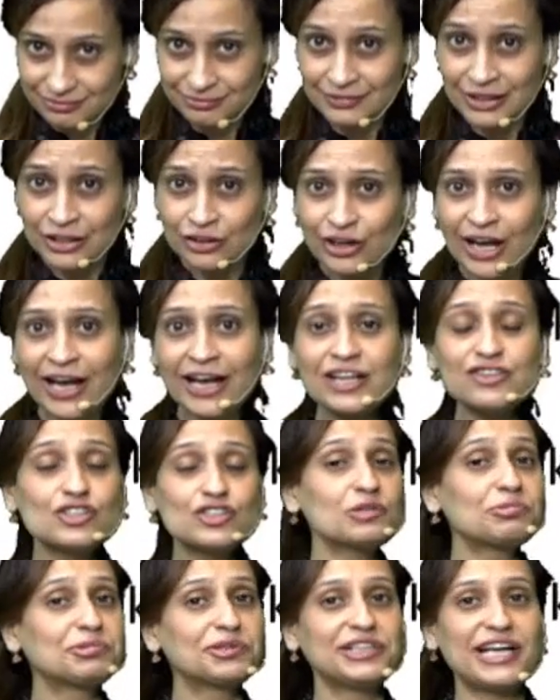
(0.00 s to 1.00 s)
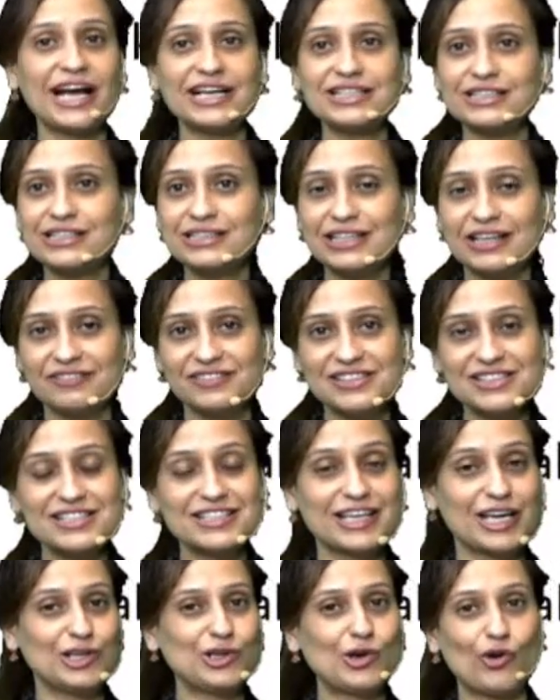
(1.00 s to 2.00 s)
right? So the prolactin levels
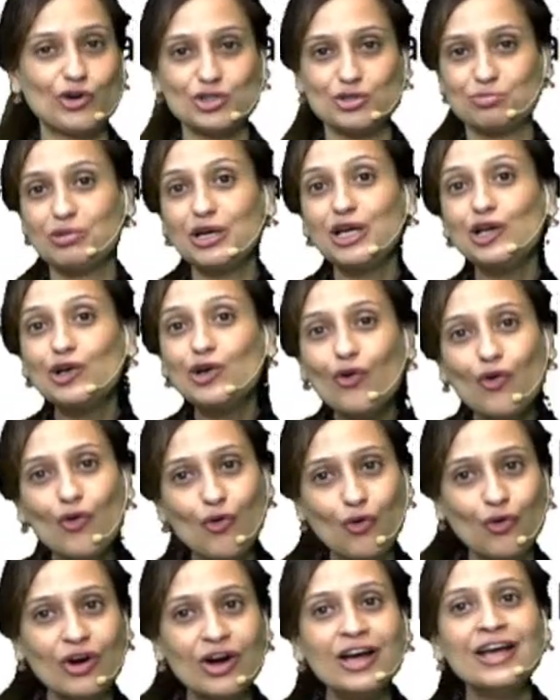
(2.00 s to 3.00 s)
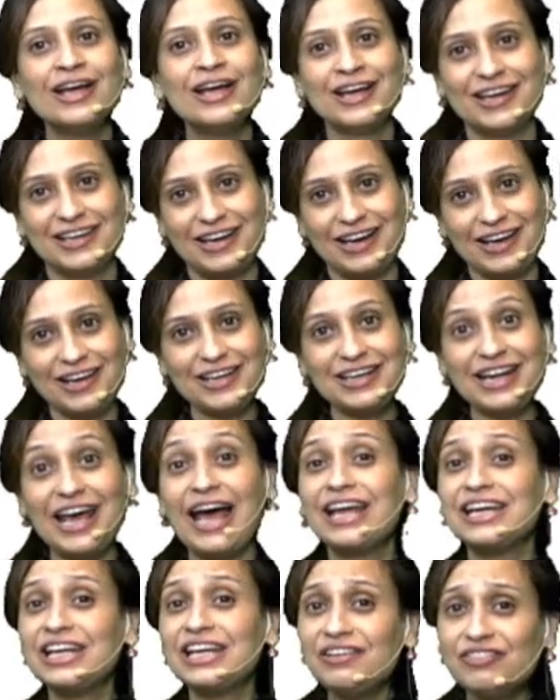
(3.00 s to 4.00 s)
cannot be low, right?
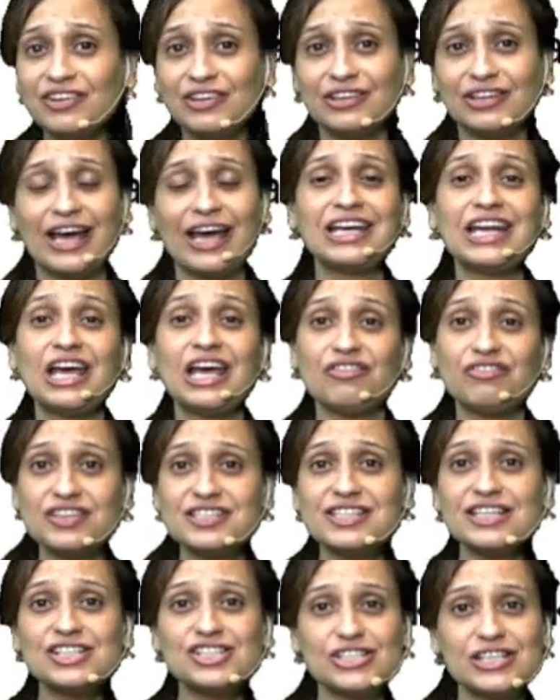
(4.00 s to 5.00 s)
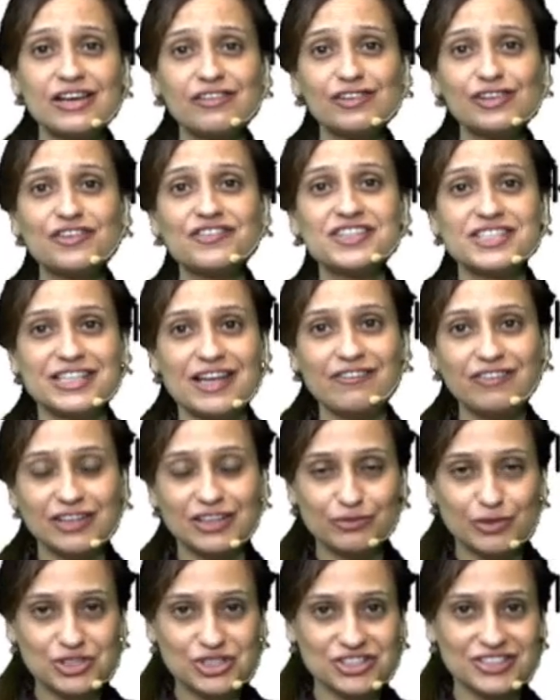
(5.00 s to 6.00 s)
And even an FSH level of 7,
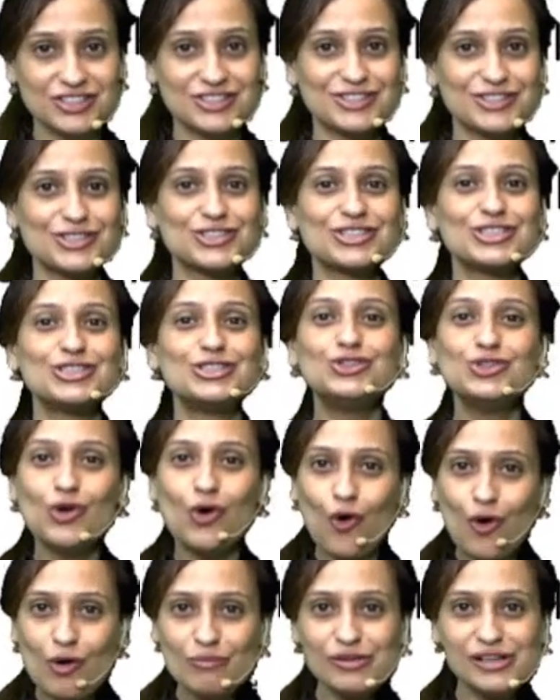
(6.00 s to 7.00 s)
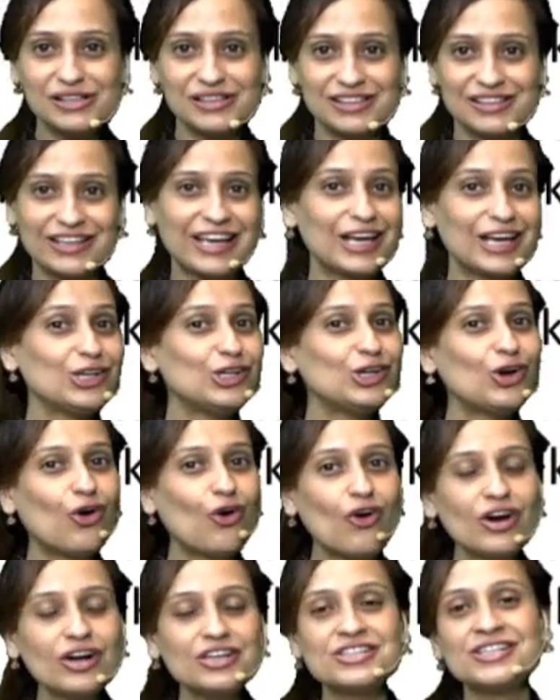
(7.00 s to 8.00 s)
which is normal,
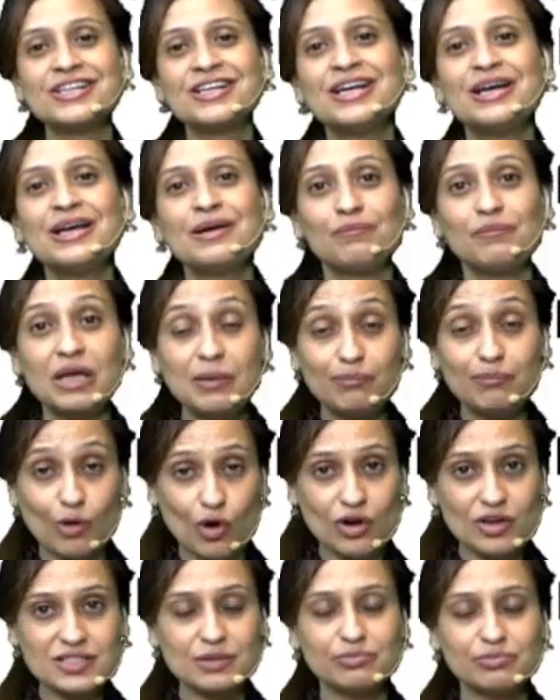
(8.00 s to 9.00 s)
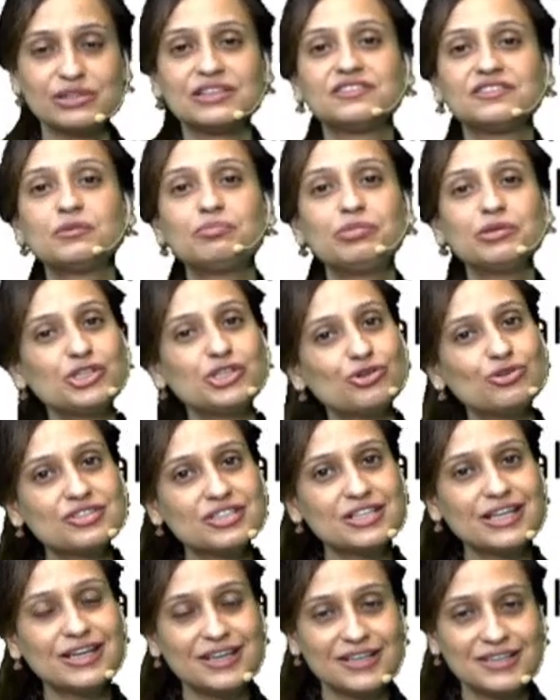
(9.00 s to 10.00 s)
cannot be possible if the
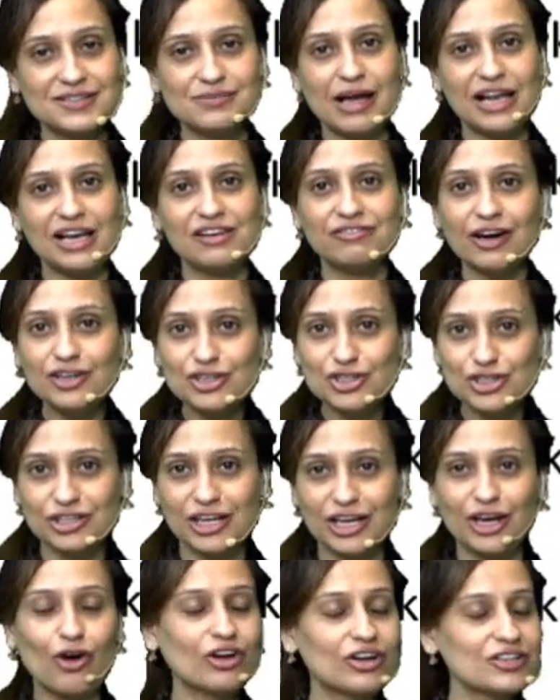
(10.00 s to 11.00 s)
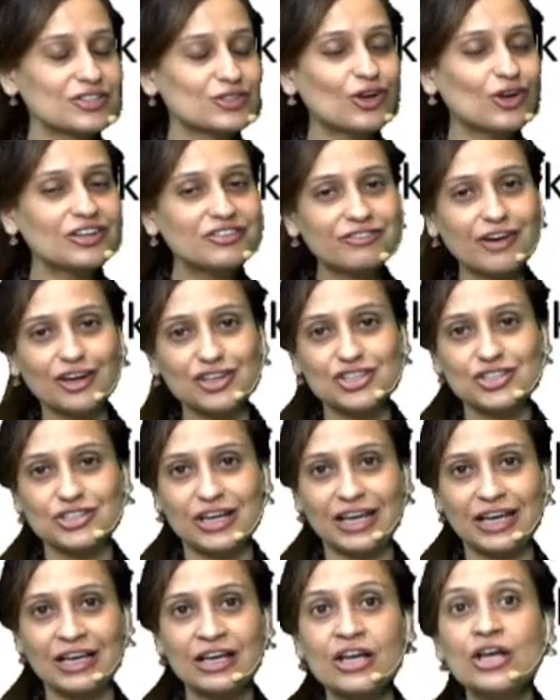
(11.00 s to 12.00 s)
pituitary is malfunctioning or is not
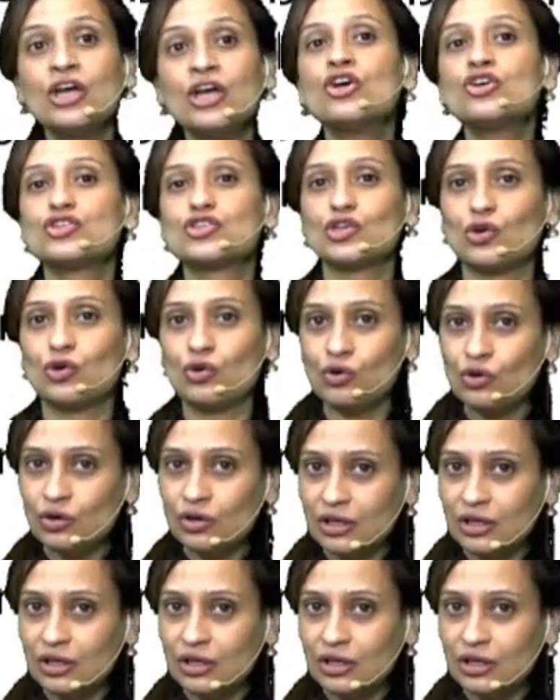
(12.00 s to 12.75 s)
functioning. So